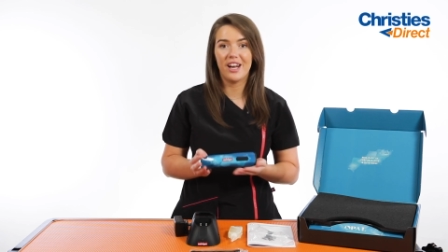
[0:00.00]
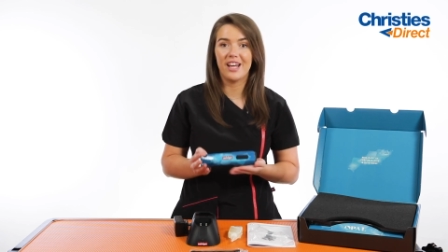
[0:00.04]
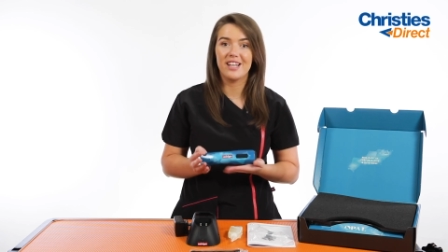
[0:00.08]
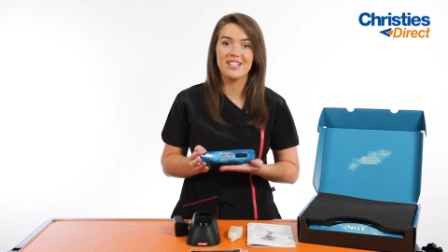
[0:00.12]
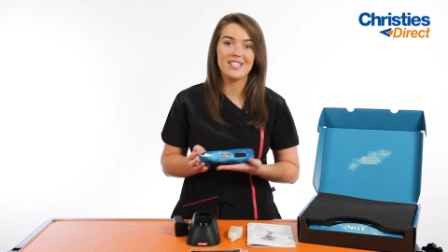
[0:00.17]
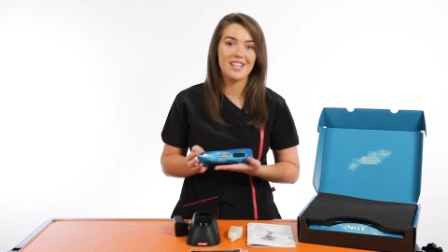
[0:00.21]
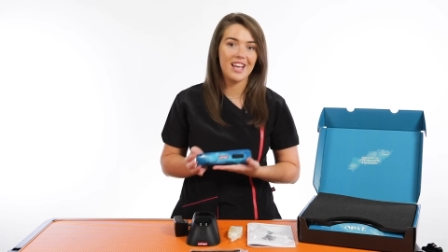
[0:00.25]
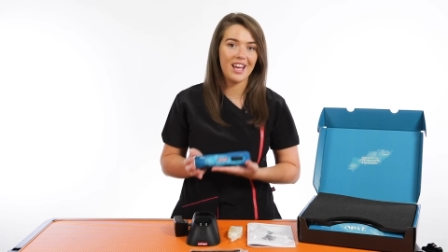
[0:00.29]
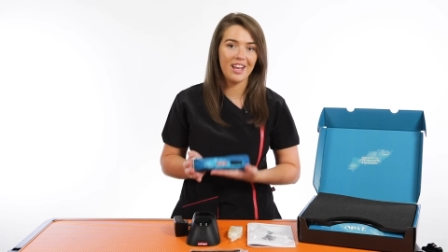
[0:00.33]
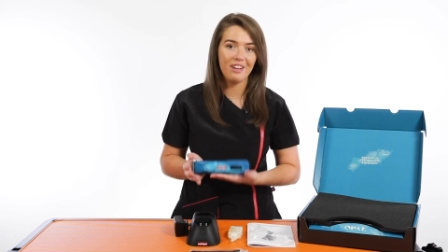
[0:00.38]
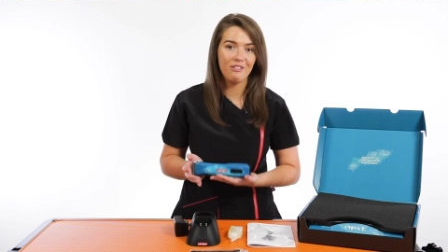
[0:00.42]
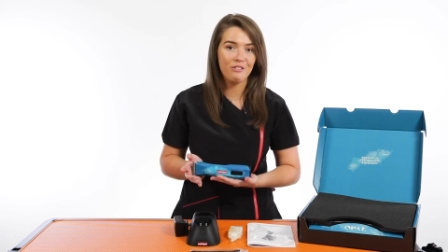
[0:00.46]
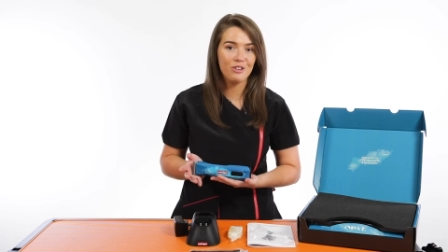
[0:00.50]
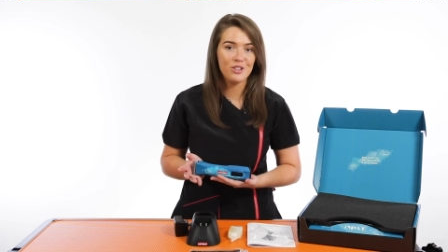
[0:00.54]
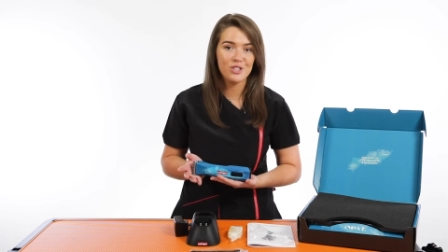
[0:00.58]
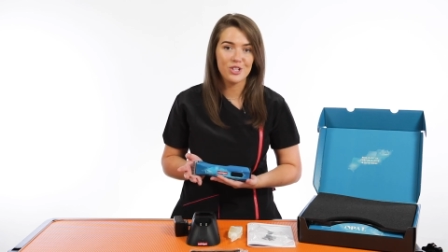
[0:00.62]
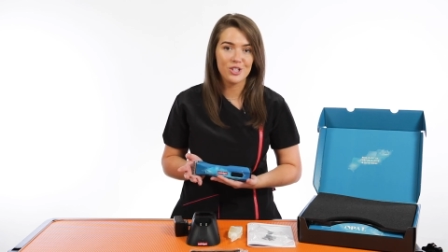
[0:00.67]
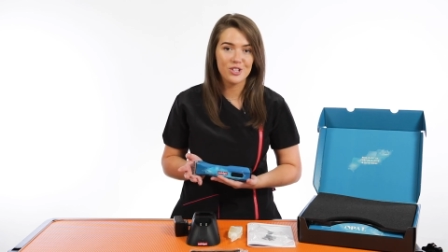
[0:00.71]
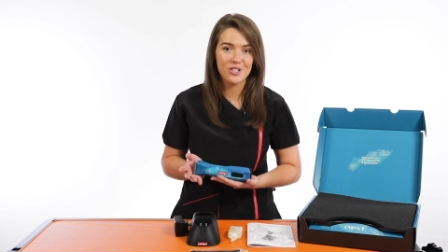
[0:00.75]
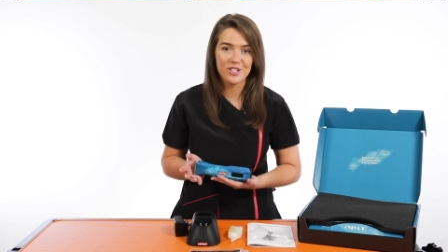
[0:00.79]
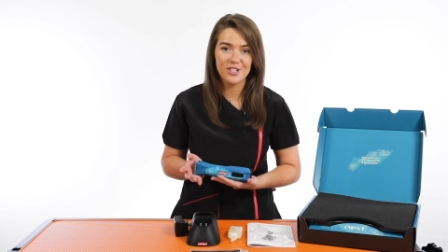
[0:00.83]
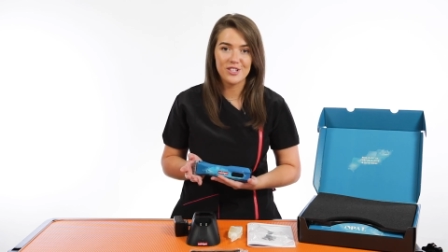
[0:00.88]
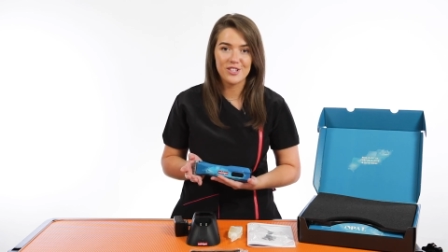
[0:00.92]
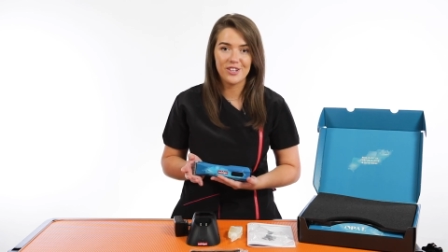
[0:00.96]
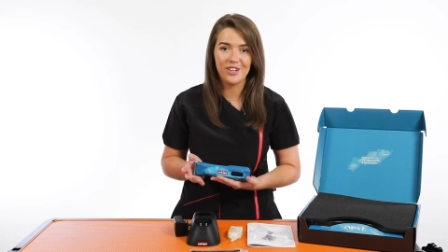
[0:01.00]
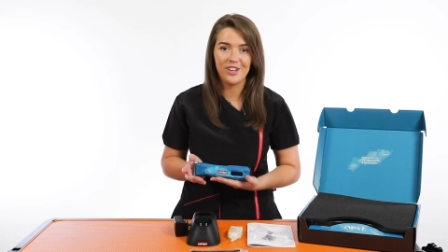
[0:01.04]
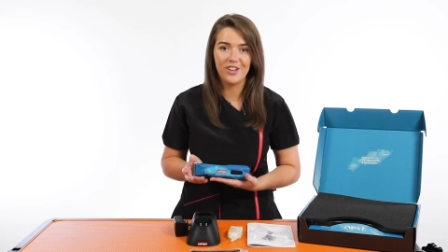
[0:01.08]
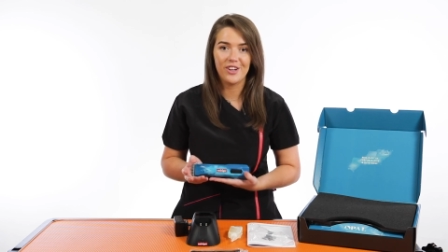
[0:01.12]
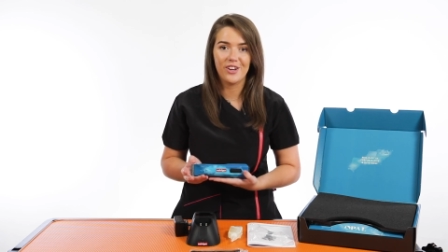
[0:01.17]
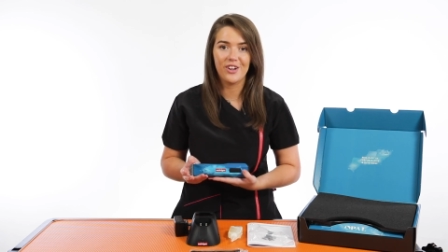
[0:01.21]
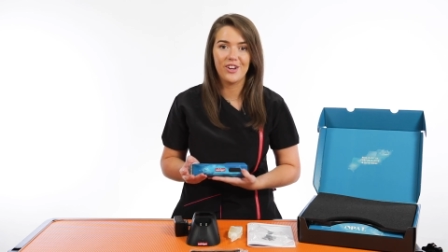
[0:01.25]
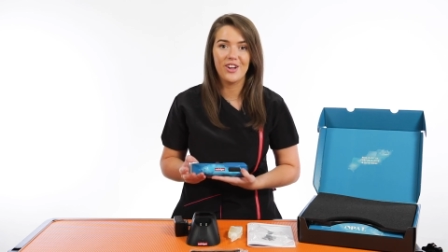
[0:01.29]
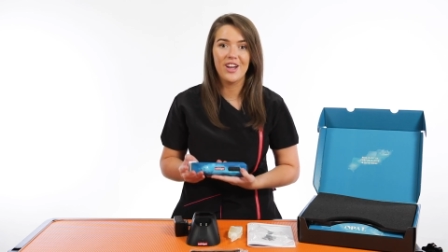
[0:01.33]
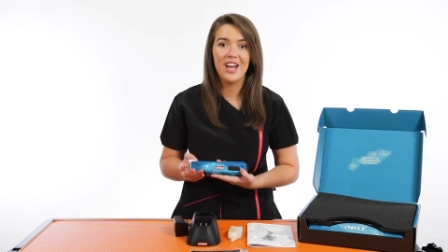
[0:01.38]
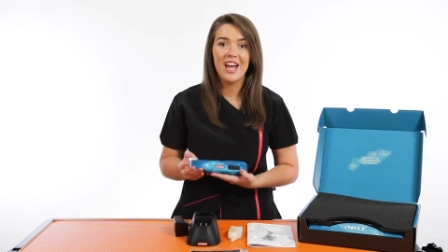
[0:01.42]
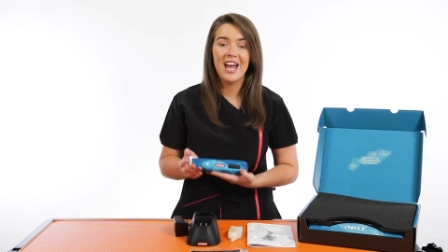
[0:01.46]
it and to introduce it to
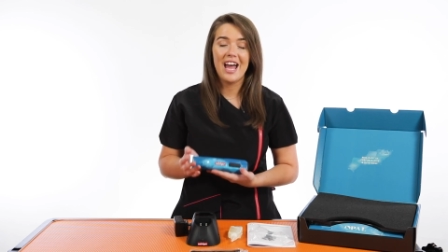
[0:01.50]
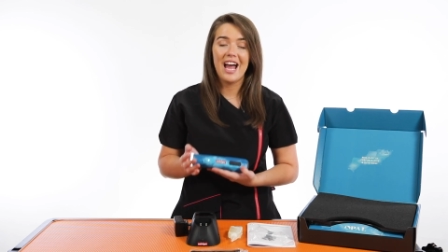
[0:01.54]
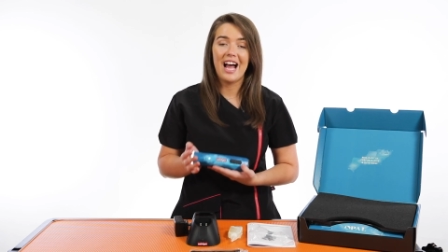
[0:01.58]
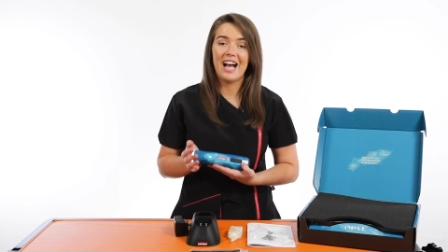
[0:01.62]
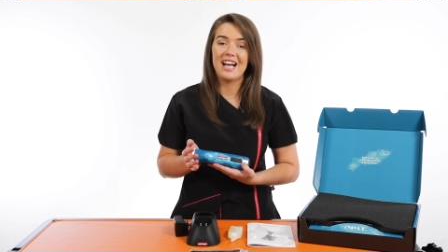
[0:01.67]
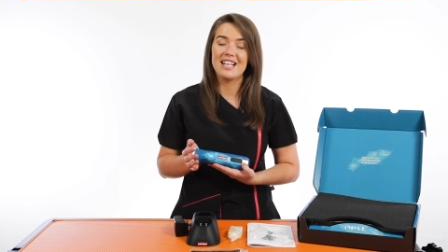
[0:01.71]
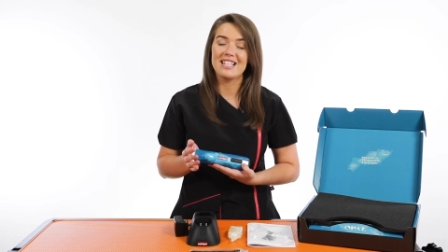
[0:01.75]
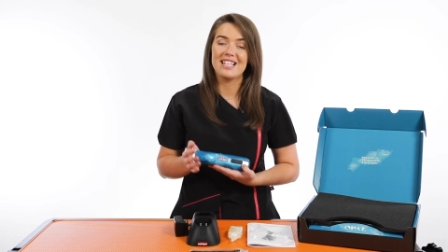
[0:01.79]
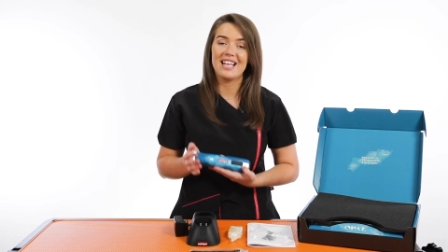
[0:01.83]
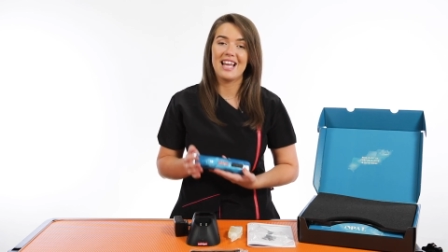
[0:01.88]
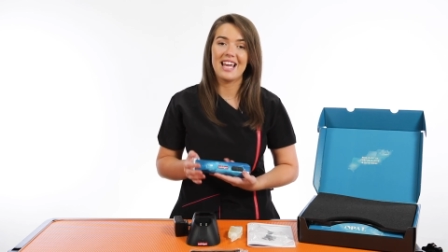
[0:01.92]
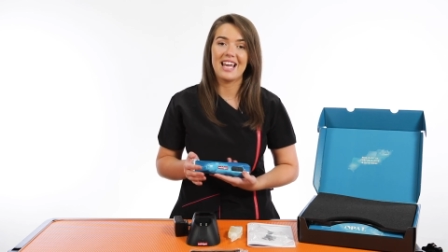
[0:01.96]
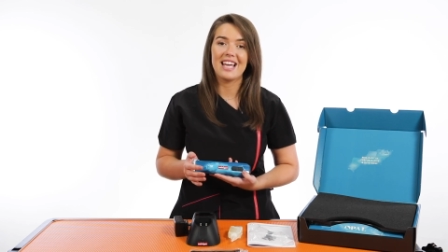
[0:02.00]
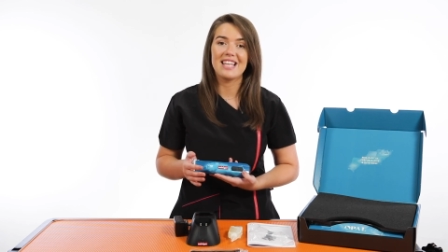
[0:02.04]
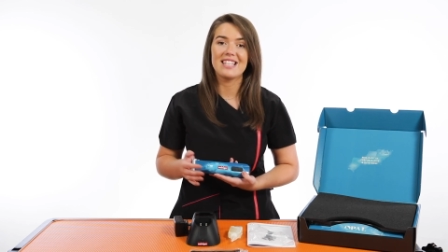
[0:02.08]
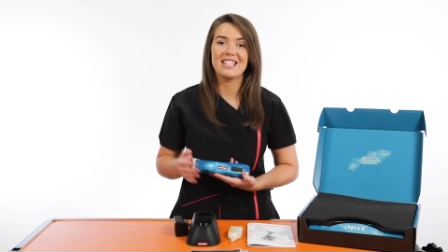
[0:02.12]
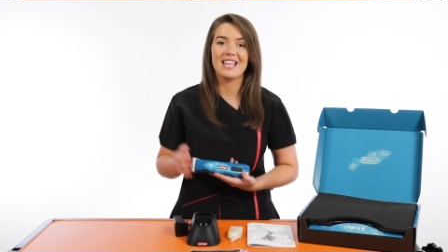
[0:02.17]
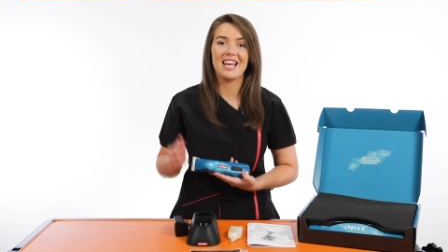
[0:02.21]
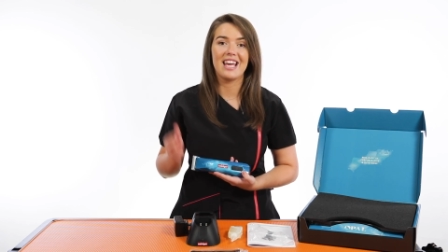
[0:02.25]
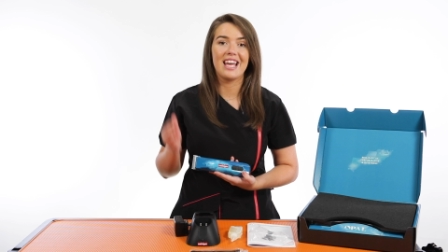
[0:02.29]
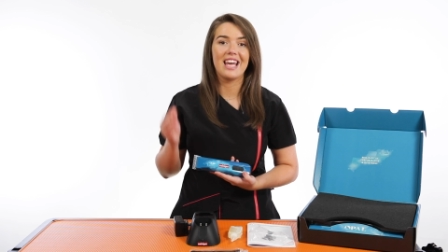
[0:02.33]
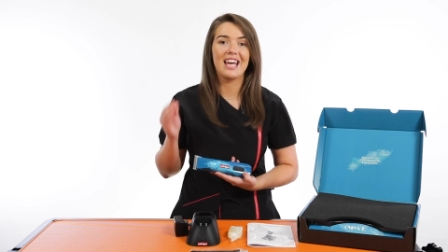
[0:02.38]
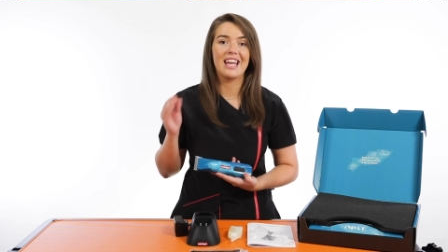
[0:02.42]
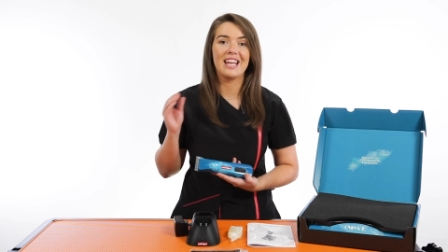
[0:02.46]
you as like I say,